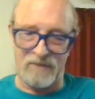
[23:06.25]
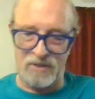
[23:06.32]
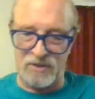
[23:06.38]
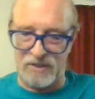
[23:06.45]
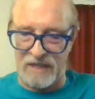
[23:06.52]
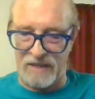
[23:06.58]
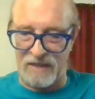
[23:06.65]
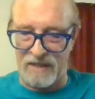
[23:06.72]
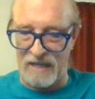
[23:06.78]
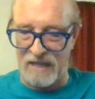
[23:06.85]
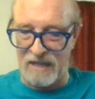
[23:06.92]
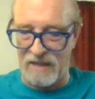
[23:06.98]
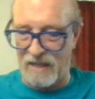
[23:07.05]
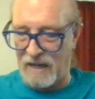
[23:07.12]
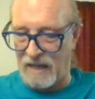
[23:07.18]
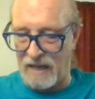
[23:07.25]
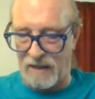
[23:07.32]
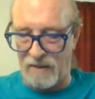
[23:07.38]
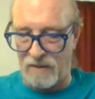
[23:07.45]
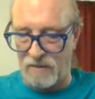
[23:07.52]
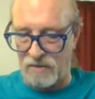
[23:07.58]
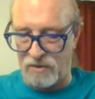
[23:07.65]
a set thing that
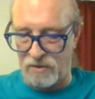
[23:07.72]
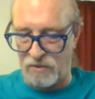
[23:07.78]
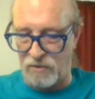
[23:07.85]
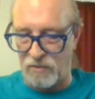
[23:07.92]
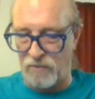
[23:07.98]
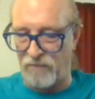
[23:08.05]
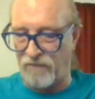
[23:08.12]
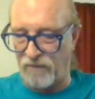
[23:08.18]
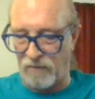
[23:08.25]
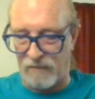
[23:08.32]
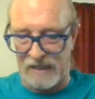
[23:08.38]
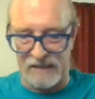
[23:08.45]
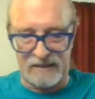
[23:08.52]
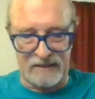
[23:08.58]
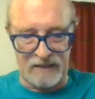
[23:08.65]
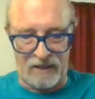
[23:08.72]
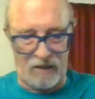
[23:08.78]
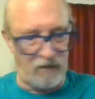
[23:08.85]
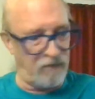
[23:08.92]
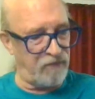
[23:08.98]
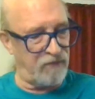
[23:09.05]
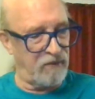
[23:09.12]
I do for
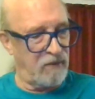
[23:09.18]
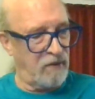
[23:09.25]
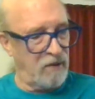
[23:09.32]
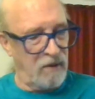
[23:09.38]
myself